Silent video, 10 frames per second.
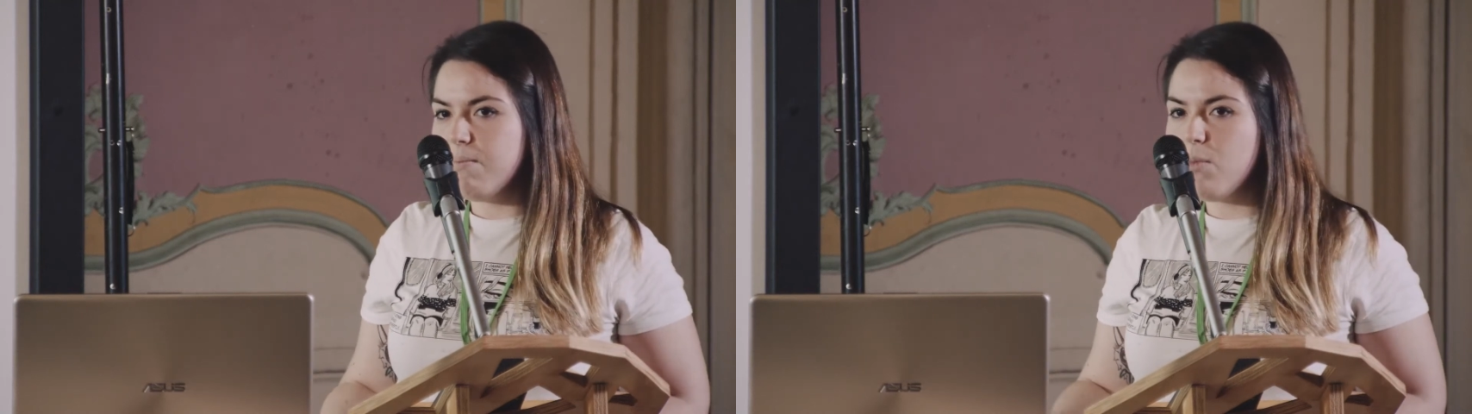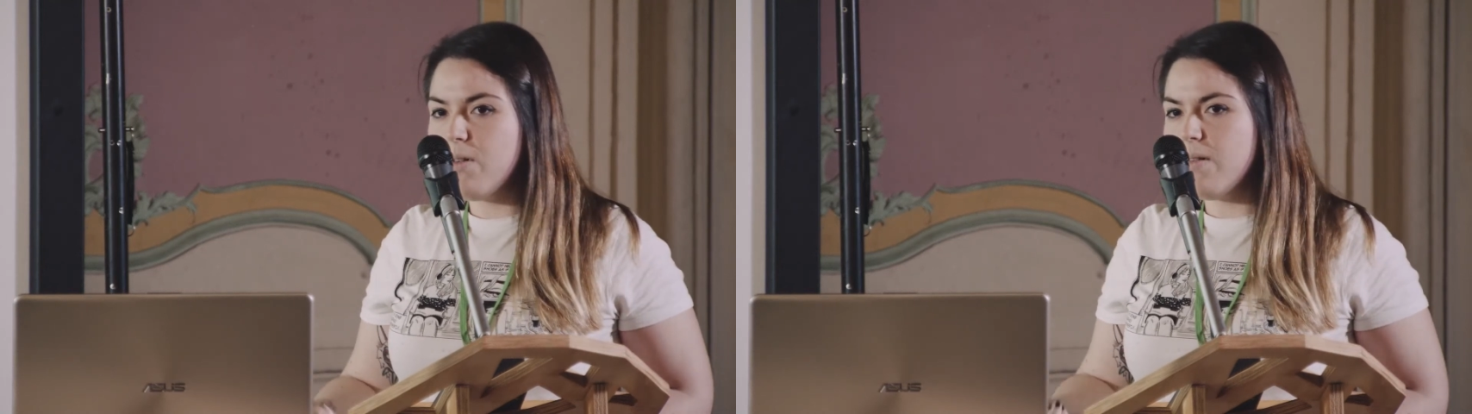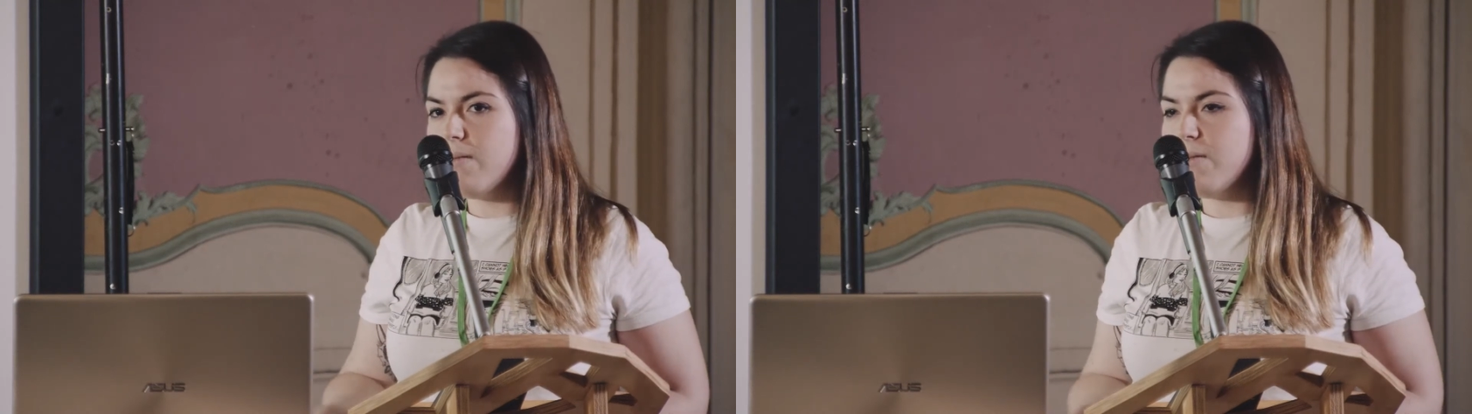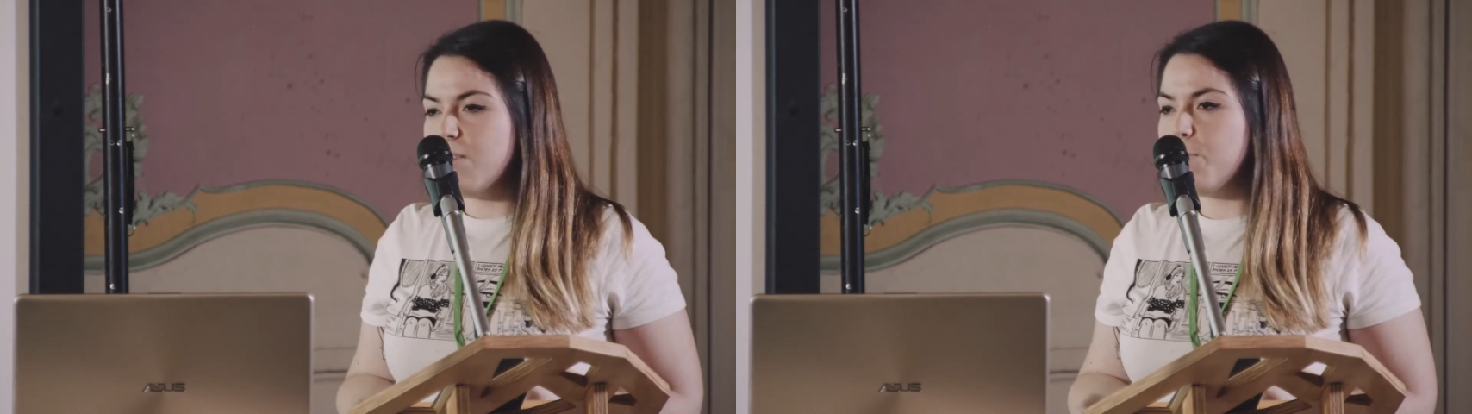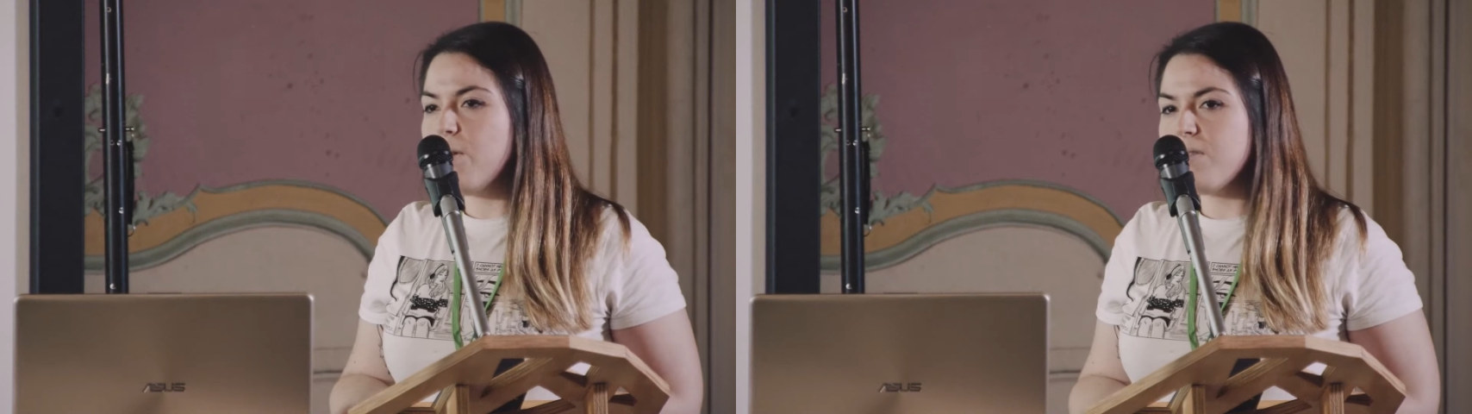more
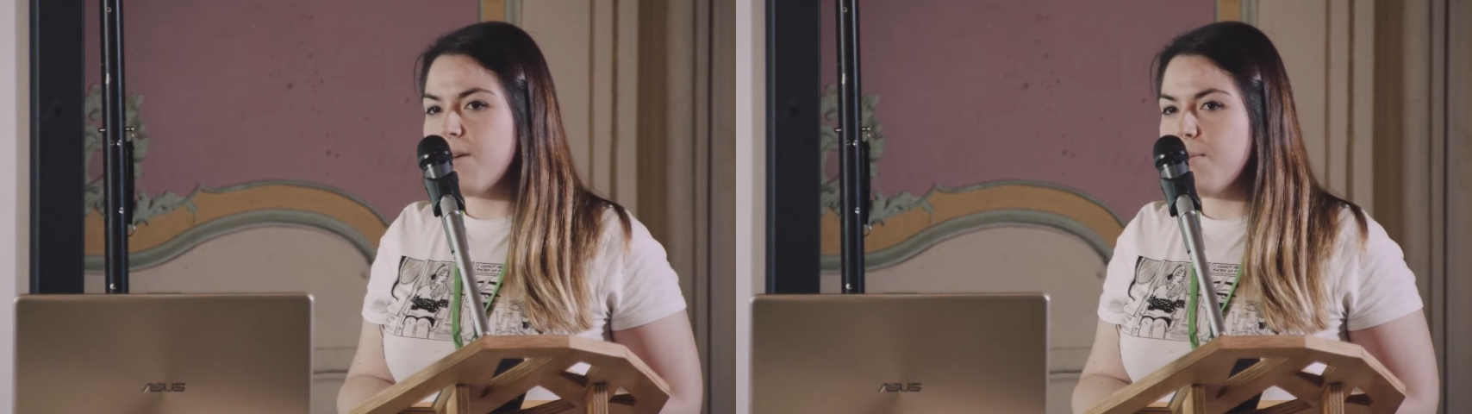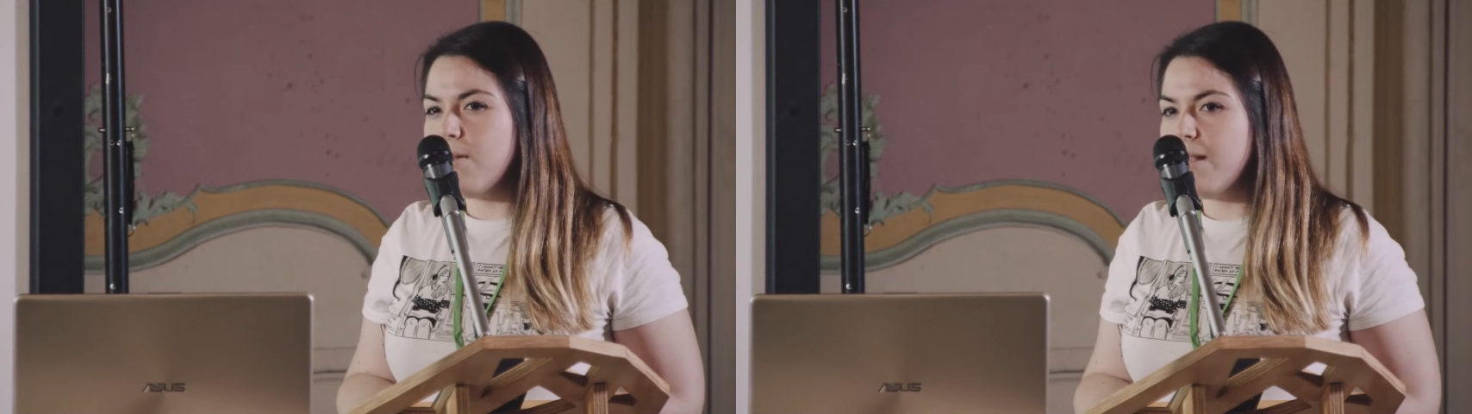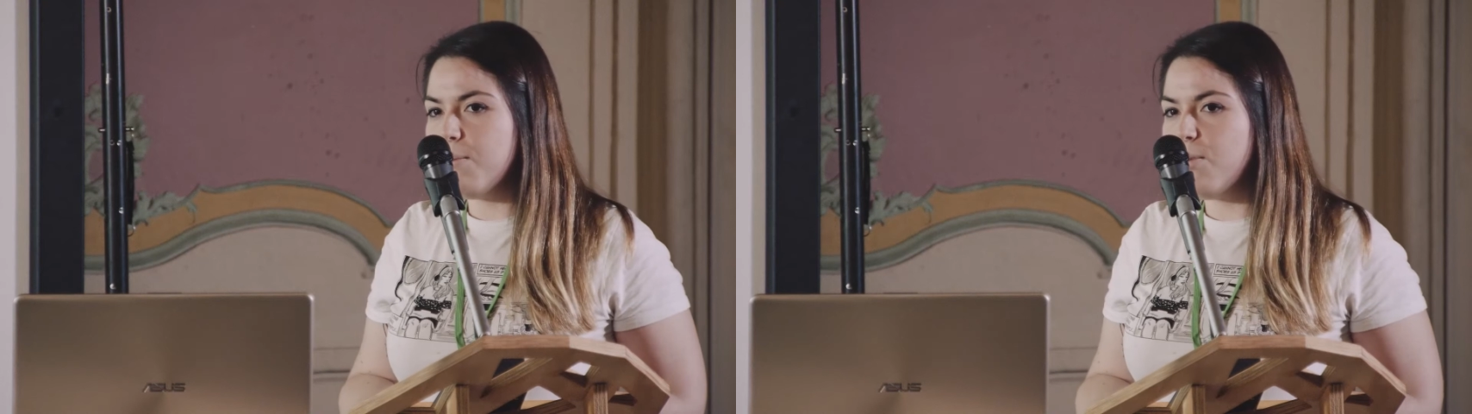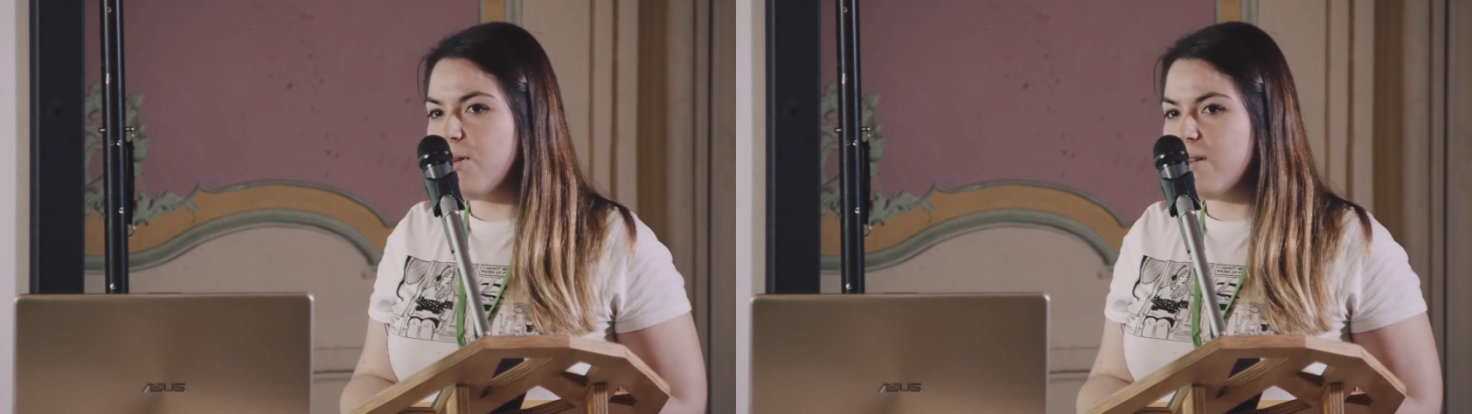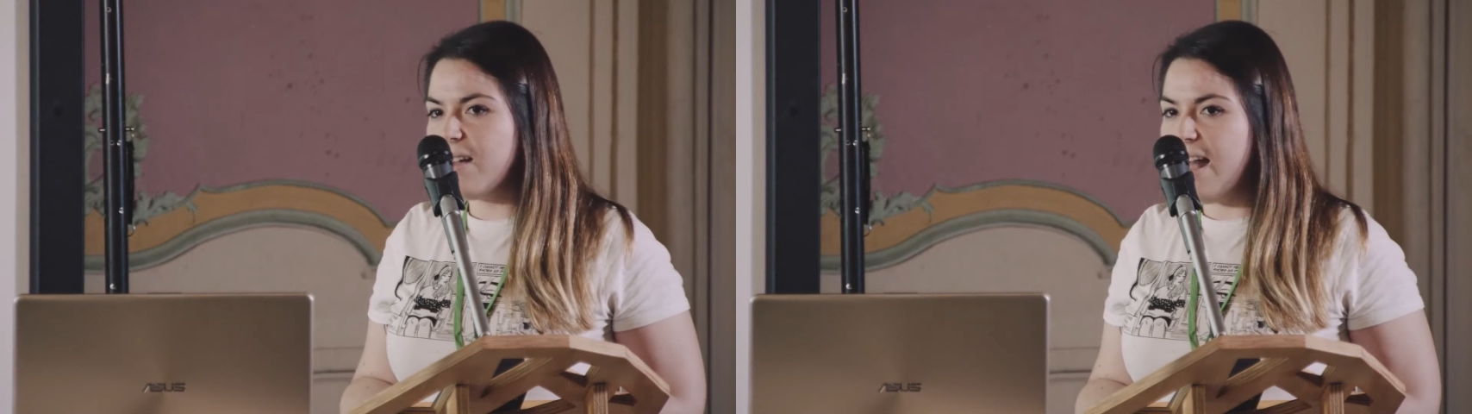responsible and
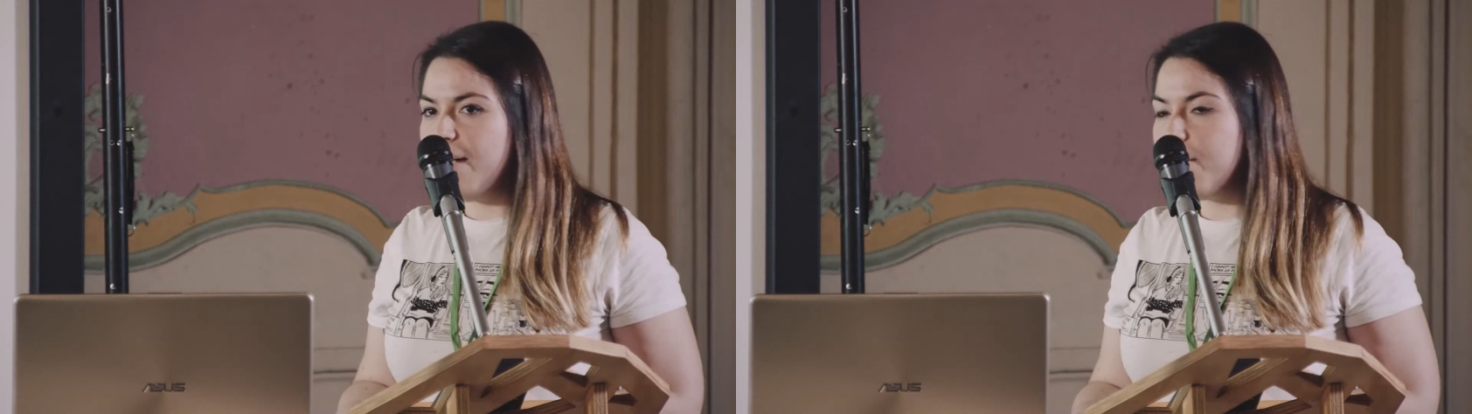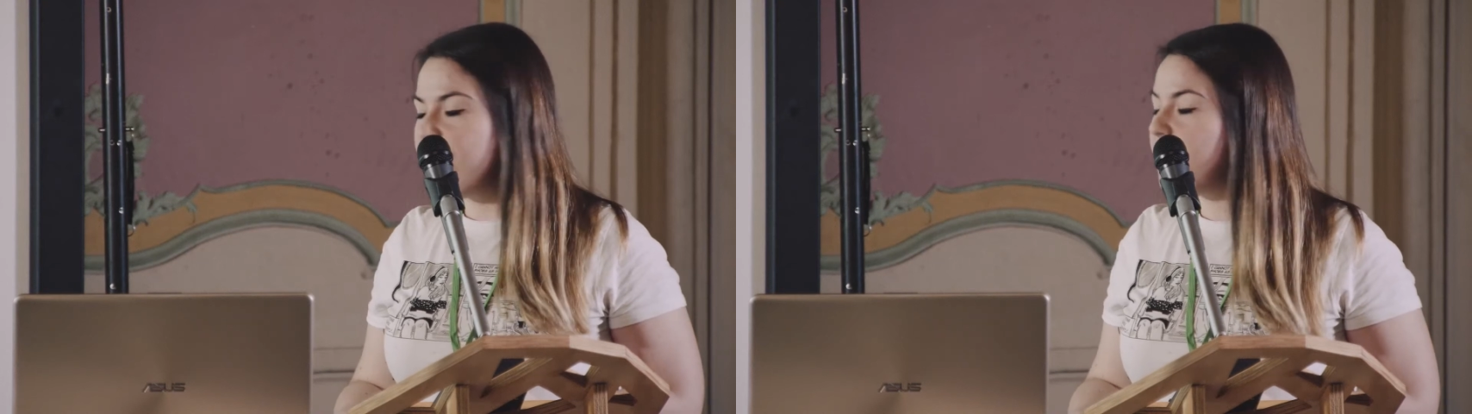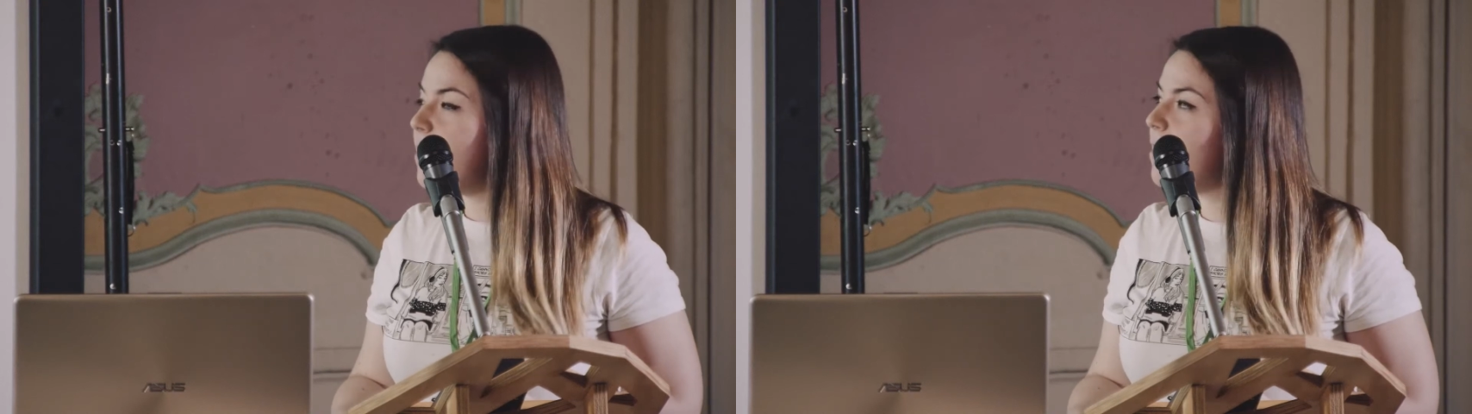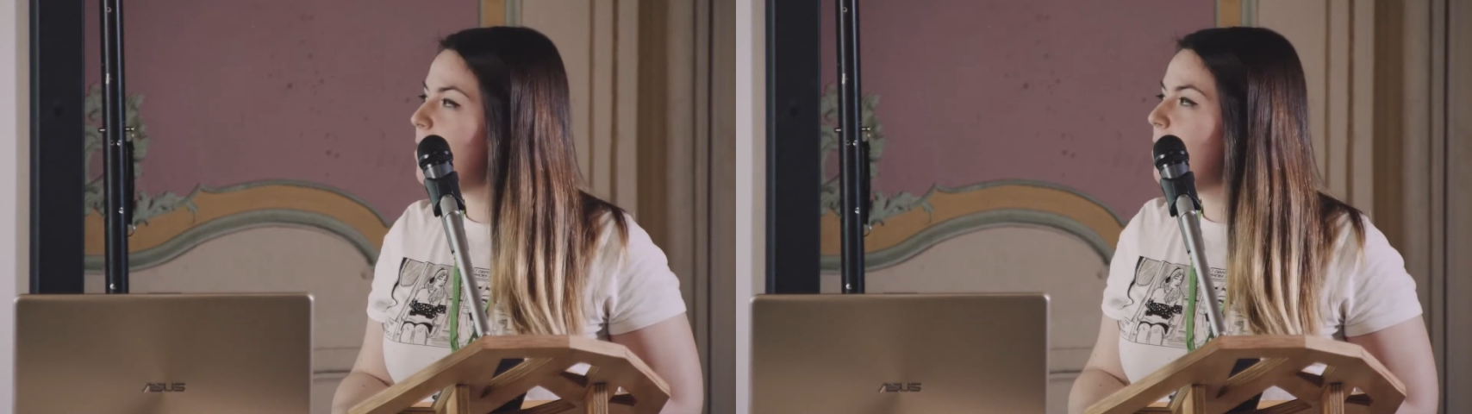more calm, I think.